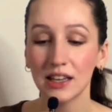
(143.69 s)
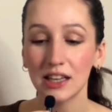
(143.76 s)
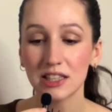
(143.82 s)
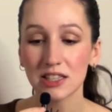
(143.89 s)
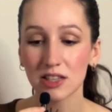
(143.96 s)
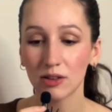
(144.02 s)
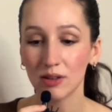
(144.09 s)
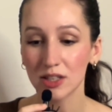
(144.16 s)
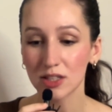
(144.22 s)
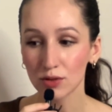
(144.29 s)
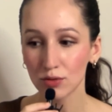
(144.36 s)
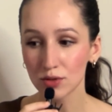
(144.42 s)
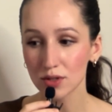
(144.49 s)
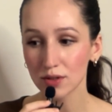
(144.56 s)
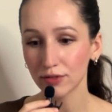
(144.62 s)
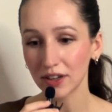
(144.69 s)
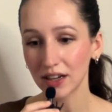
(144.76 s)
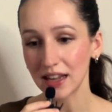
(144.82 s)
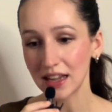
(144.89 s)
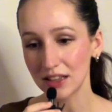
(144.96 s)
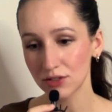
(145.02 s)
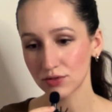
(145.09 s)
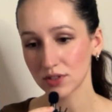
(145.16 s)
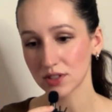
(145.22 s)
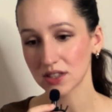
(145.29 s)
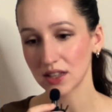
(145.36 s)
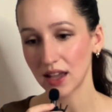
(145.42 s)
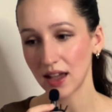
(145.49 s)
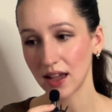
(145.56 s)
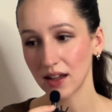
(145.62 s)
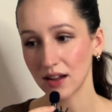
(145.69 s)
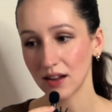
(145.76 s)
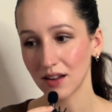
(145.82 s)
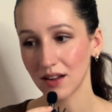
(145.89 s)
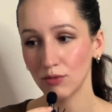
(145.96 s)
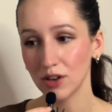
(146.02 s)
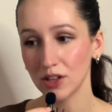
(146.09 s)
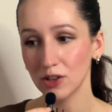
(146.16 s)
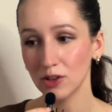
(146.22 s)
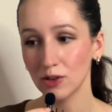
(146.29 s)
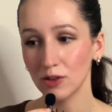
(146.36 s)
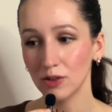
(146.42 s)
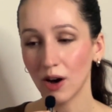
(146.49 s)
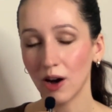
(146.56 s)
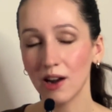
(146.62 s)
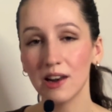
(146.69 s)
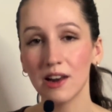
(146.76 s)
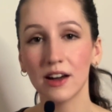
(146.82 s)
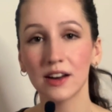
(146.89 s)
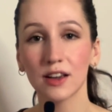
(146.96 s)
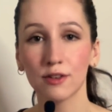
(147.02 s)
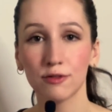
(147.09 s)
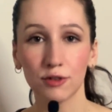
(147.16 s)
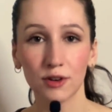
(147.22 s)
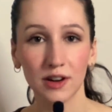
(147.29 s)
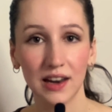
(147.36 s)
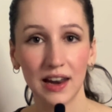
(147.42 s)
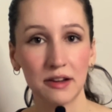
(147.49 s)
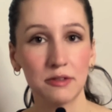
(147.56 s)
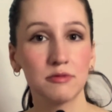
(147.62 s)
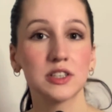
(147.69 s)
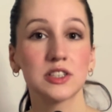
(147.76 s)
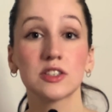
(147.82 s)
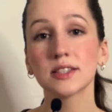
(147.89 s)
And so it's also very interesting when you are learning a foreign language